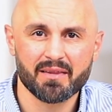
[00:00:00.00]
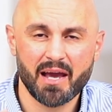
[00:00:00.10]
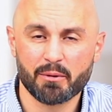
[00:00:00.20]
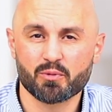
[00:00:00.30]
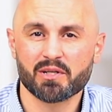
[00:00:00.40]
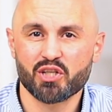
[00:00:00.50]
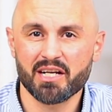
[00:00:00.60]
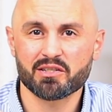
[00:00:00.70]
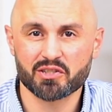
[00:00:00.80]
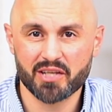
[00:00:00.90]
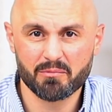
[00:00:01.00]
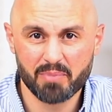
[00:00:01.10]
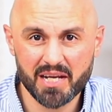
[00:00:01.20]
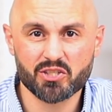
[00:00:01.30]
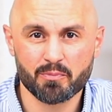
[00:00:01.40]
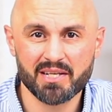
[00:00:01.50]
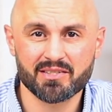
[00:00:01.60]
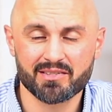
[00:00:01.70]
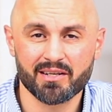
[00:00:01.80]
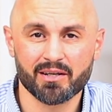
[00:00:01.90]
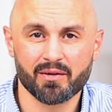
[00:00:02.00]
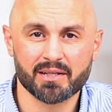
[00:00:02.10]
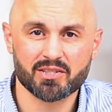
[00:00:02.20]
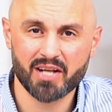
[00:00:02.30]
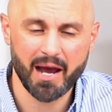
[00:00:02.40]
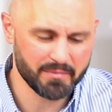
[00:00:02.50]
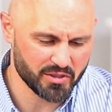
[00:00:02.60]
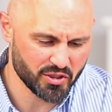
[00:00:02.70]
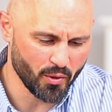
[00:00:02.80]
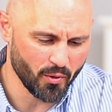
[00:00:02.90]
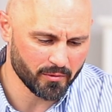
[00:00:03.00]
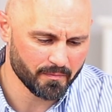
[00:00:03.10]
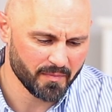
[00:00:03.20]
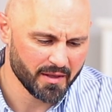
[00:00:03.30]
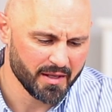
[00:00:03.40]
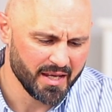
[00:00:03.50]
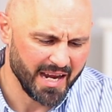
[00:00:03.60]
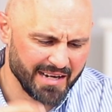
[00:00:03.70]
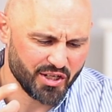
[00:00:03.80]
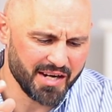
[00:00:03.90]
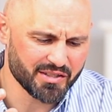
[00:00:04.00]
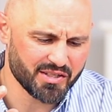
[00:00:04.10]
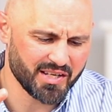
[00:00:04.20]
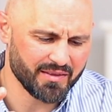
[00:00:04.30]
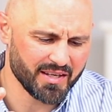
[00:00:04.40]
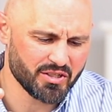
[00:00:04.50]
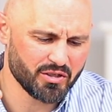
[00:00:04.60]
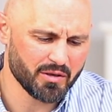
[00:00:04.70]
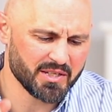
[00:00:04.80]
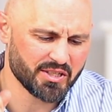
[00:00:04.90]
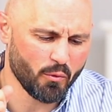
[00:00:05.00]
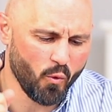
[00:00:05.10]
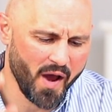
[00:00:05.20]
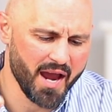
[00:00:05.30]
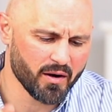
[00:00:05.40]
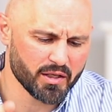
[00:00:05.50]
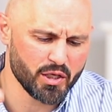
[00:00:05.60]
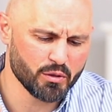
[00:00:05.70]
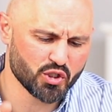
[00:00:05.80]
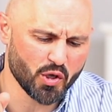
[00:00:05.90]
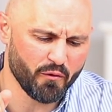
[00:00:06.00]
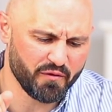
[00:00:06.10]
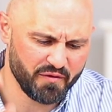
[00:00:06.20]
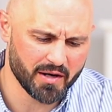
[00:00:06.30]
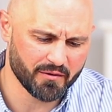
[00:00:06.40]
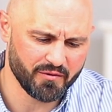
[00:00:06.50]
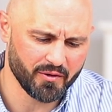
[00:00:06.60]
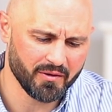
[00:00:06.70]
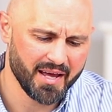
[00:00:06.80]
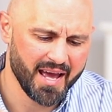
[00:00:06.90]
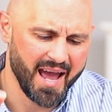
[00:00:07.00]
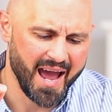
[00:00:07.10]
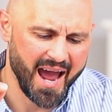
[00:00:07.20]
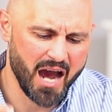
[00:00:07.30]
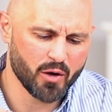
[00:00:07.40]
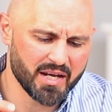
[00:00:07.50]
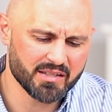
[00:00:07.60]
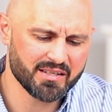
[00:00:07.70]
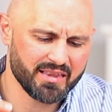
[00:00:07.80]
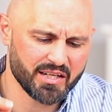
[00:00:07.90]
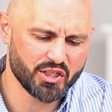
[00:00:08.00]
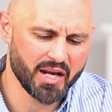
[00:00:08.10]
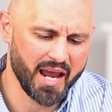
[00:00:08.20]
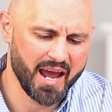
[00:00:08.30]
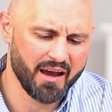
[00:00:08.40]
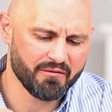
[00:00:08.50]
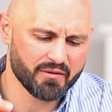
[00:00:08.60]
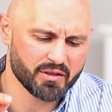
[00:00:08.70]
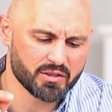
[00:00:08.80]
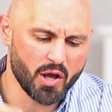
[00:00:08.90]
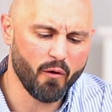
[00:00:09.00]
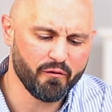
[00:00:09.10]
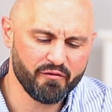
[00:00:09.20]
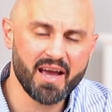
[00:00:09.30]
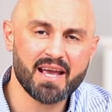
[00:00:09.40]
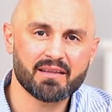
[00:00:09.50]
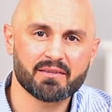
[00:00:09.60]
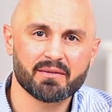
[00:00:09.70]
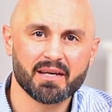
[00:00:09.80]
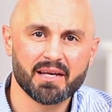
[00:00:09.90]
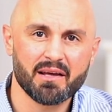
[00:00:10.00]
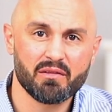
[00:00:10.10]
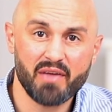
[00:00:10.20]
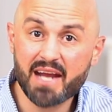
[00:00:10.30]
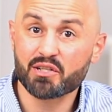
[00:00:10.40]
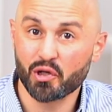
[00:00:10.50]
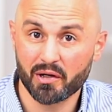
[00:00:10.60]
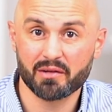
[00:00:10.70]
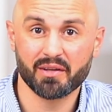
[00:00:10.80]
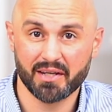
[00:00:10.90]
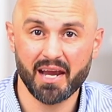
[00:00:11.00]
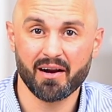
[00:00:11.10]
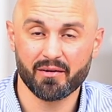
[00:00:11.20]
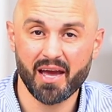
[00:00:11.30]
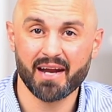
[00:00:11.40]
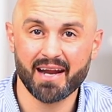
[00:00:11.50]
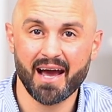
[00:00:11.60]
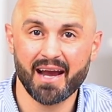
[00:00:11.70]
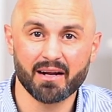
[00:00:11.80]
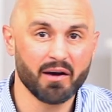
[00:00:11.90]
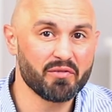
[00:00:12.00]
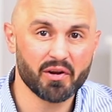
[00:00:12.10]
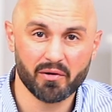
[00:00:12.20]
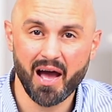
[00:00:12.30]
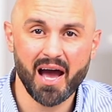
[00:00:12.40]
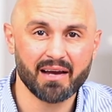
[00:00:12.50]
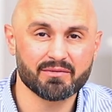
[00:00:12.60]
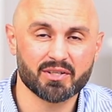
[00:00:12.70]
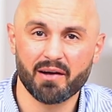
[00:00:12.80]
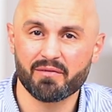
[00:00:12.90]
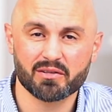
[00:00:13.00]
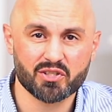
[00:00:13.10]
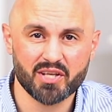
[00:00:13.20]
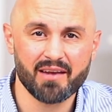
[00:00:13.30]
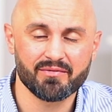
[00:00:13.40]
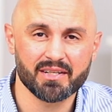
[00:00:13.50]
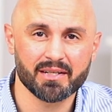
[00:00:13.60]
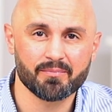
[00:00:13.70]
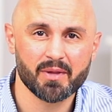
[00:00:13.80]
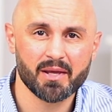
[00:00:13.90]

That was when Jesus said, "Peace, be still," and stop the storm. And Jesus said this to him. He said, "Why are you so fearful? How is it that you have no faith?" They took the care that night of their lives and of their safety.